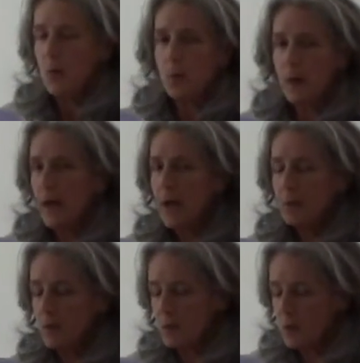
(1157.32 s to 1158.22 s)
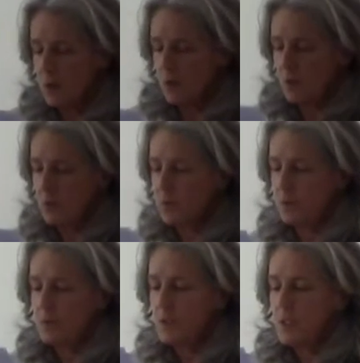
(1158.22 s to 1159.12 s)
But I will serve
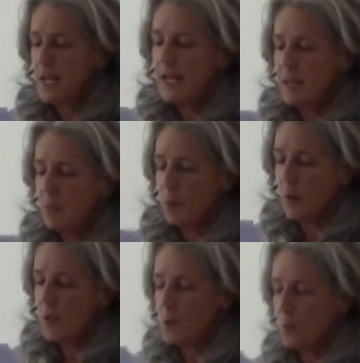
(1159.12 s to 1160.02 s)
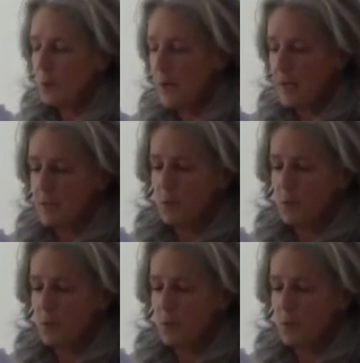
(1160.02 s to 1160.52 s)
to any boy who breaks